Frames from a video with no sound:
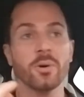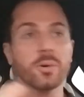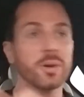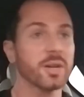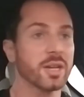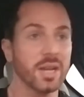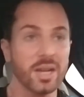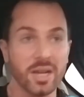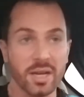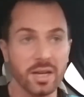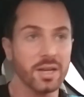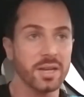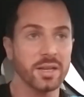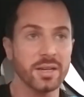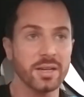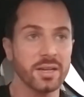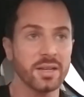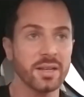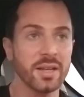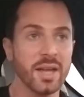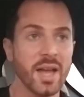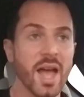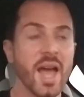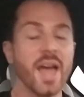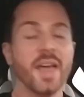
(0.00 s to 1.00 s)
good
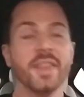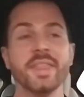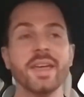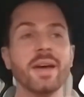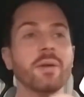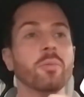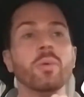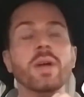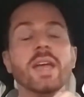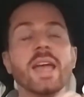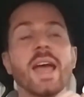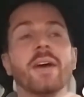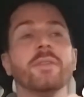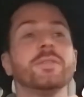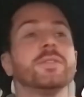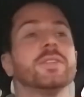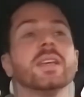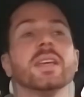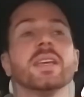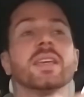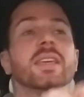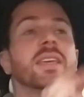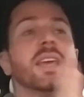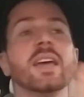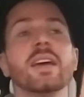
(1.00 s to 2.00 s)
that we have
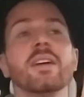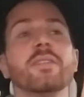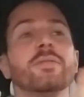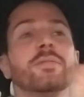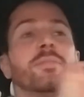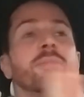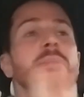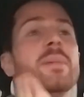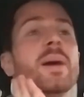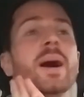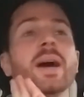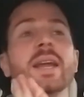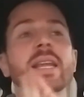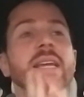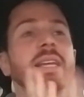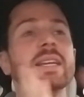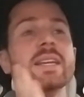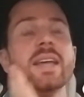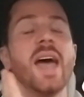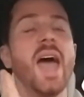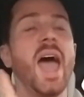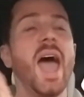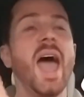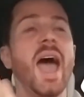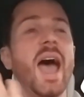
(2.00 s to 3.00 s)
to give money
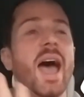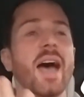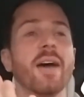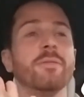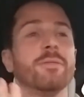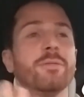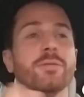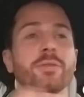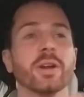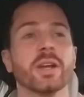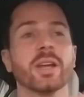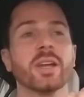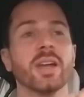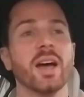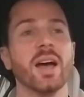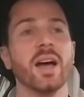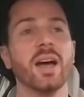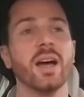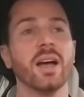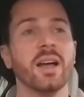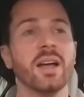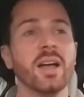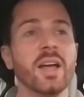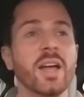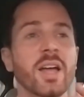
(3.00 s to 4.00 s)
to
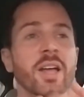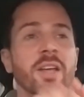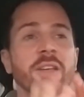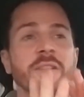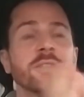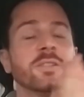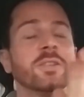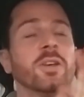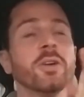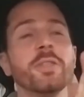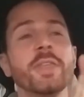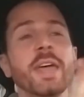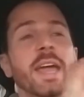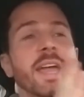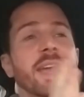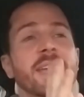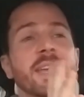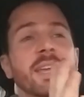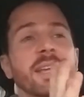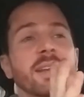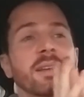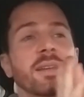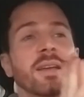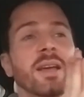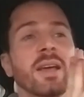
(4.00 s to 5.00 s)
Africa so they
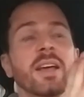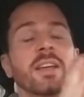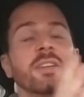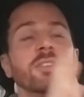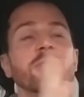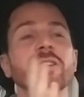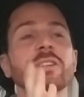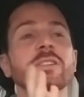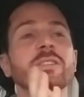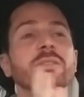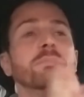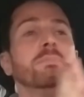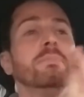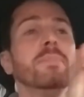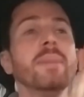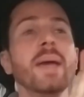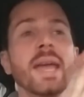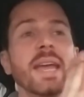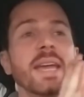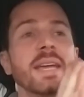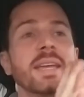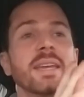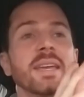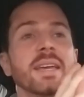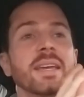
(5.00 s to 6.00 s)
can just
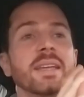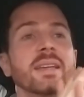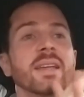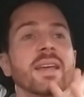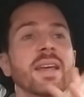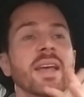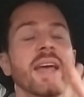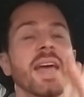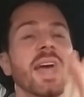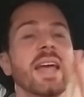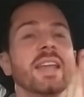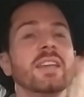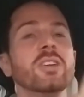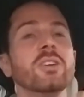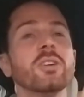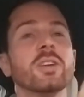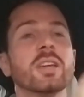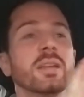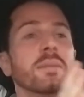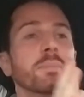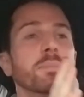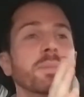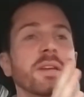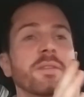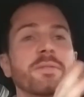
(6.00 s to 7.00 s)
make it, and you
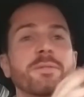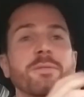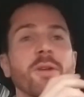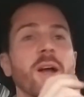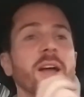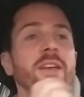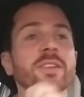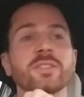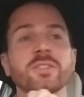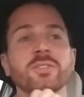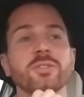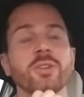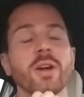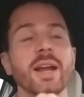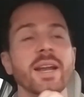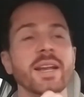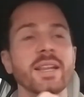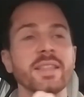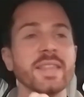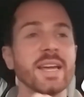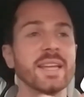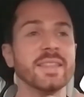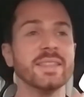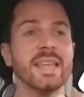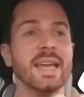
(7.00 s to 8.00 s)
can be
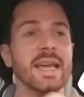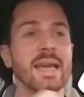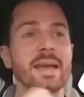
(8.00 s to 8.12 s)
frustrated that